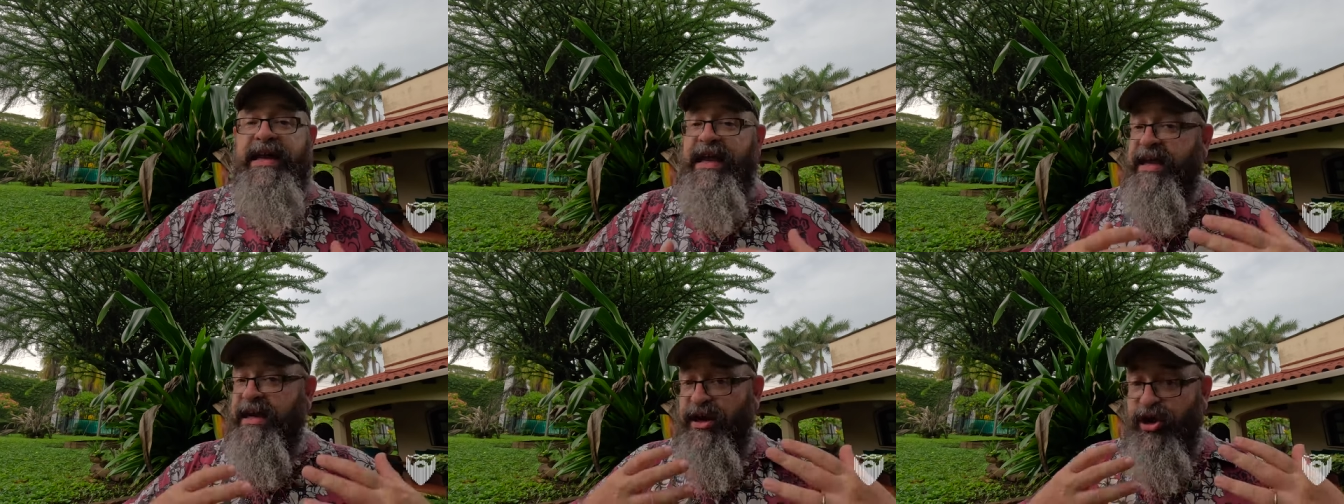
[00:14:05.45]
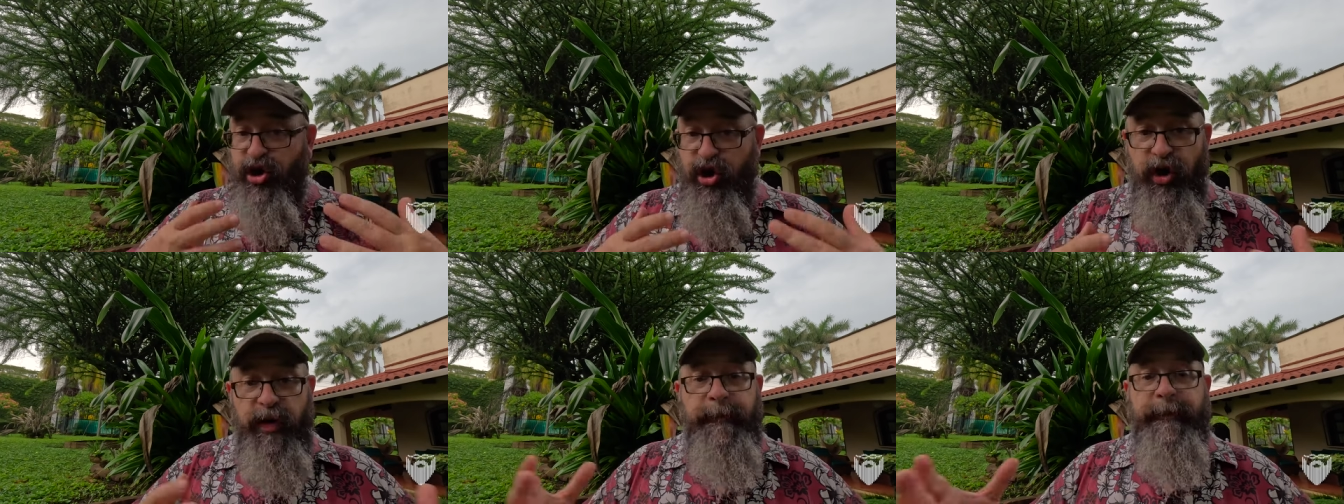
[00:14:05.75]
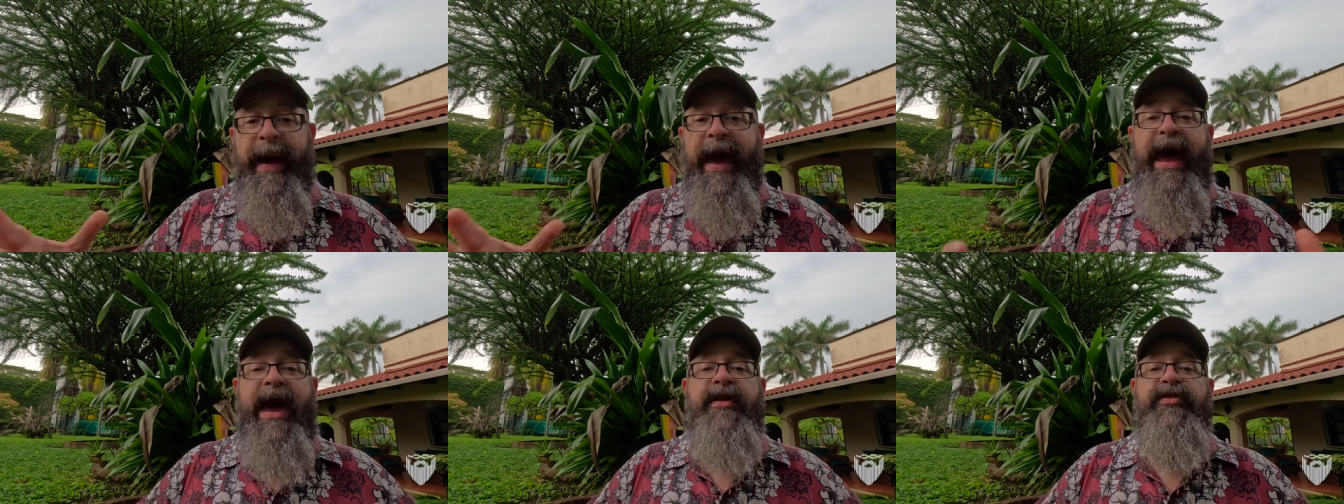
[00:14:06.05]
in a good
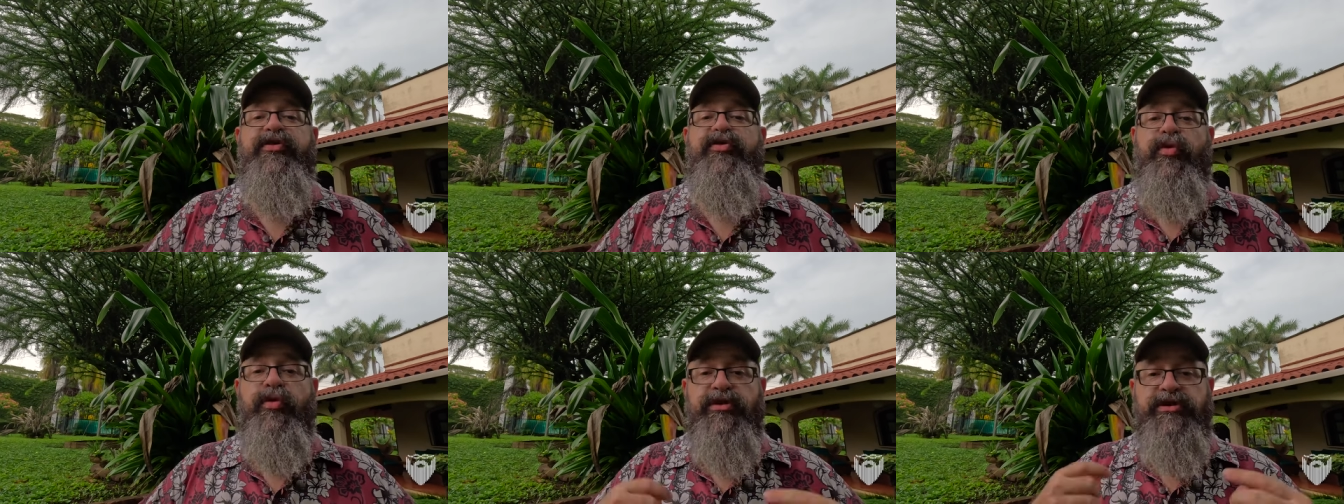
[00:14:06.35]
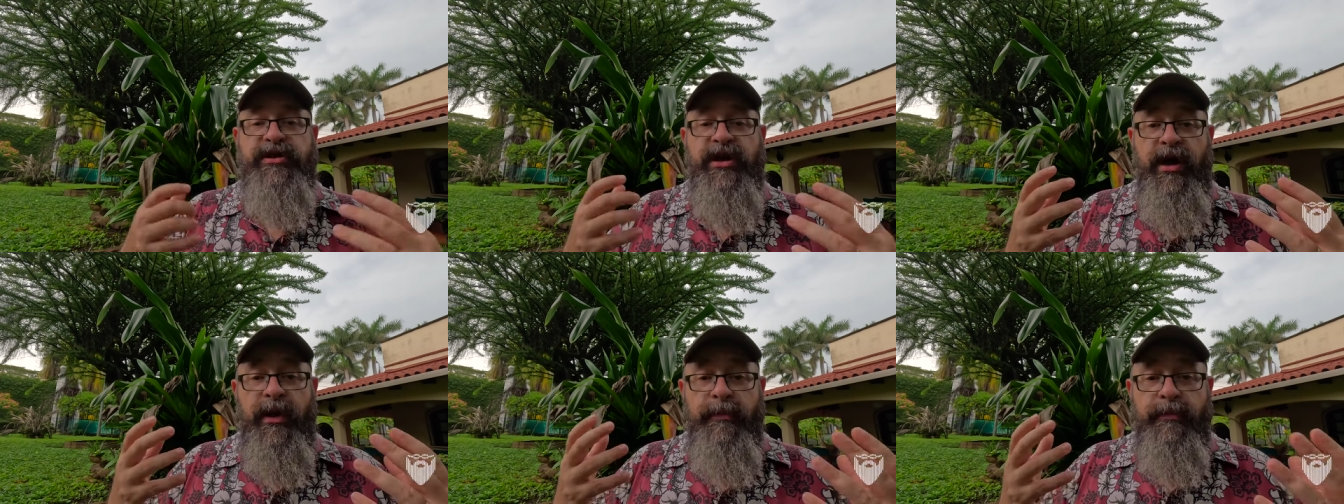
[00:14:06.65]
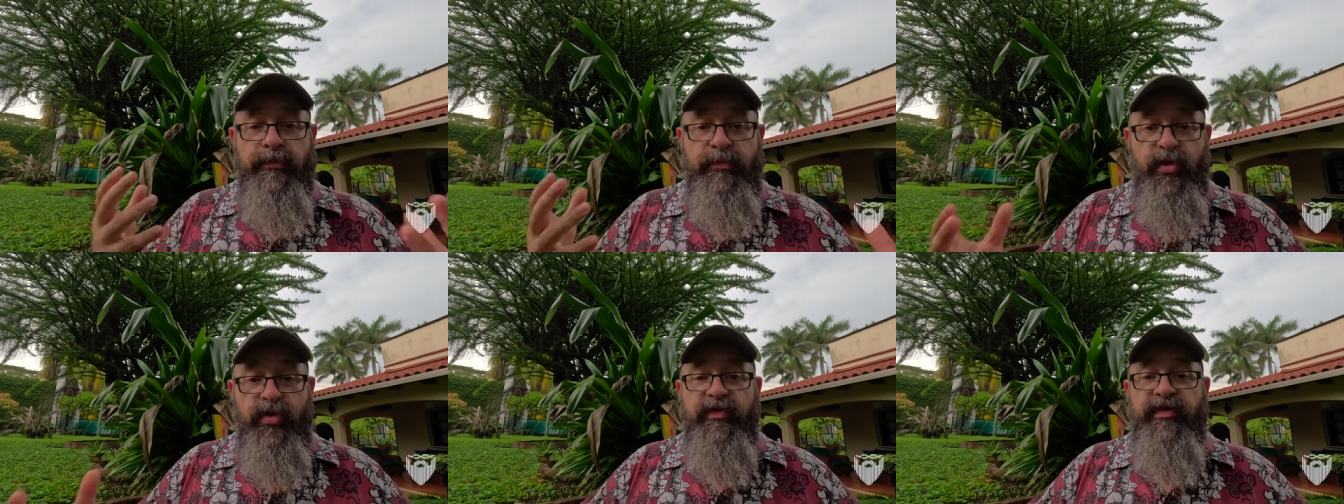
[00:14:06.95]
path towards
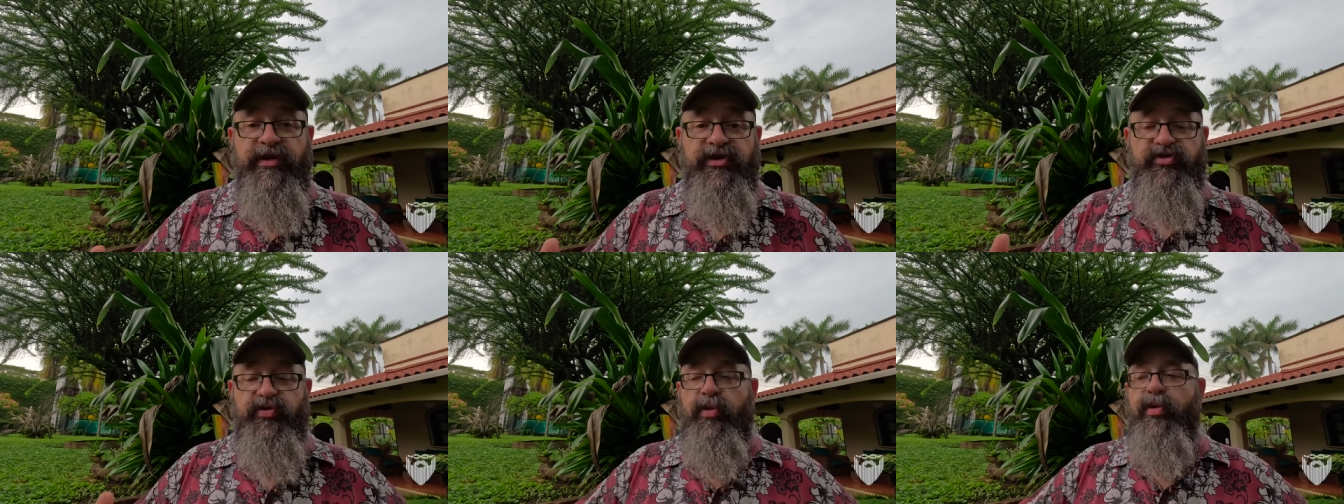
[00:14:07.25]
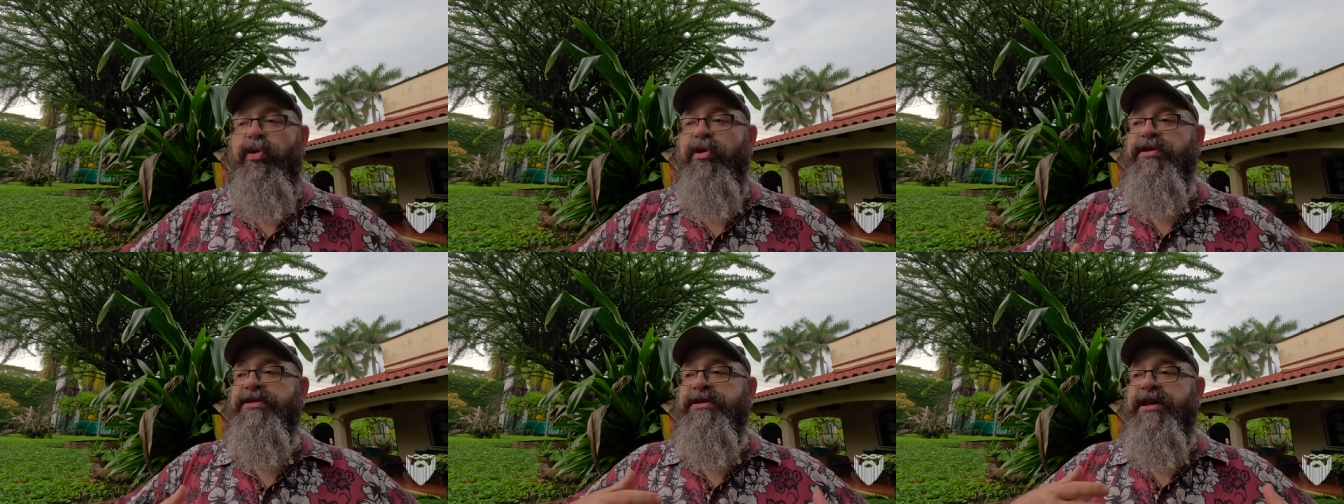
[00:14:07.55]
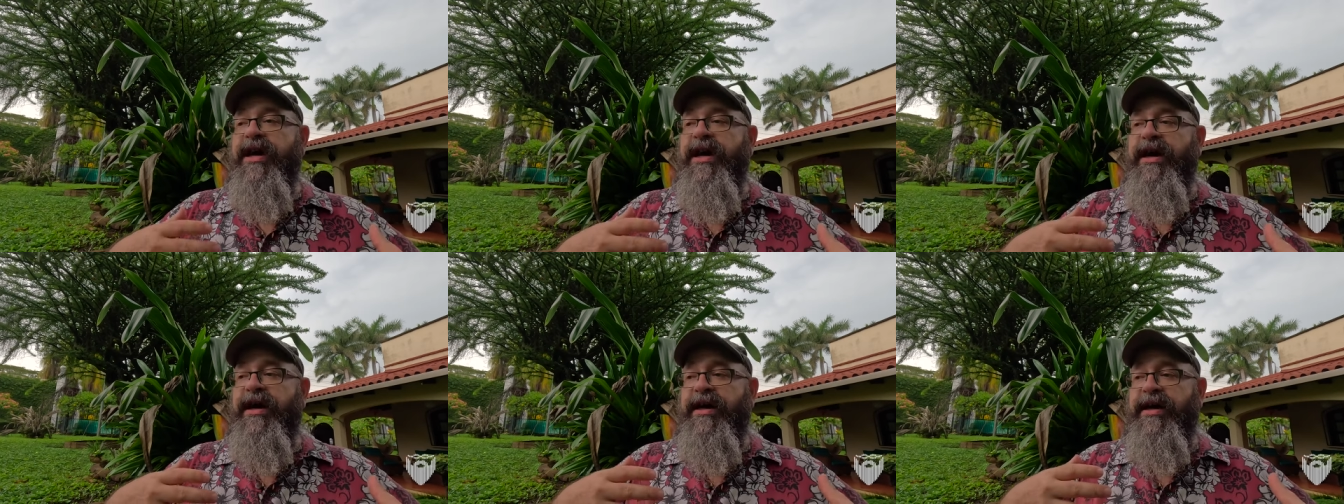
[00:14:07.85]
moving towards
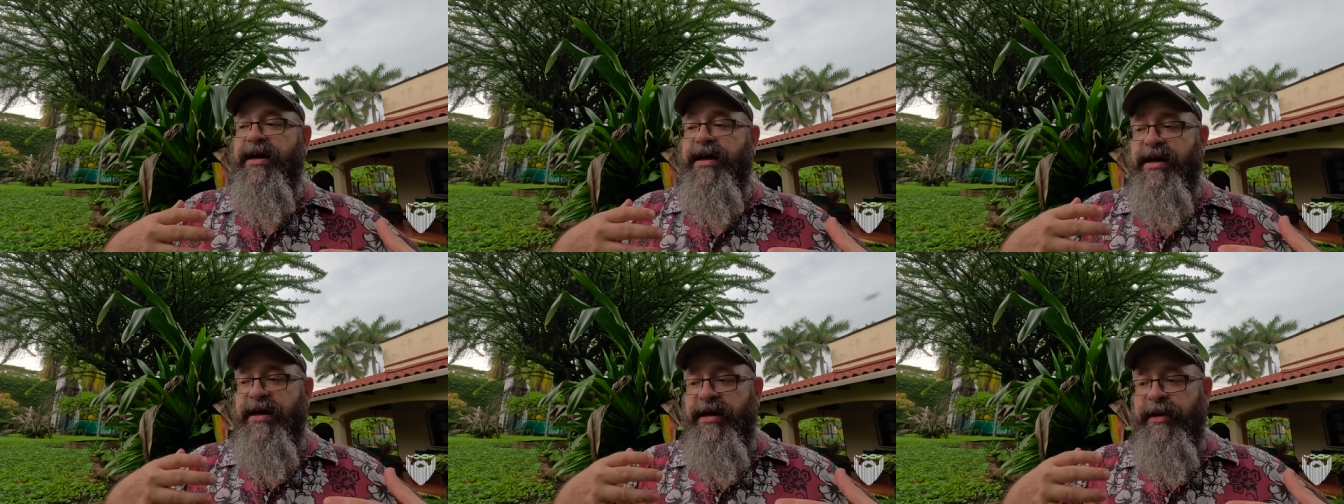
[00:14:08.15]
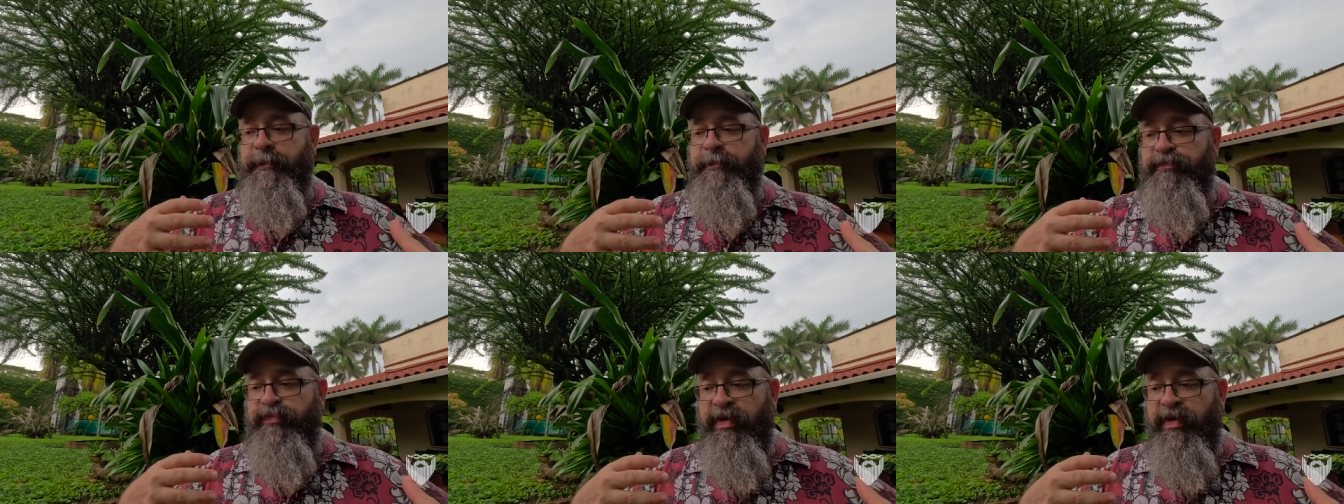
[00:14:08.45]
uh, uh,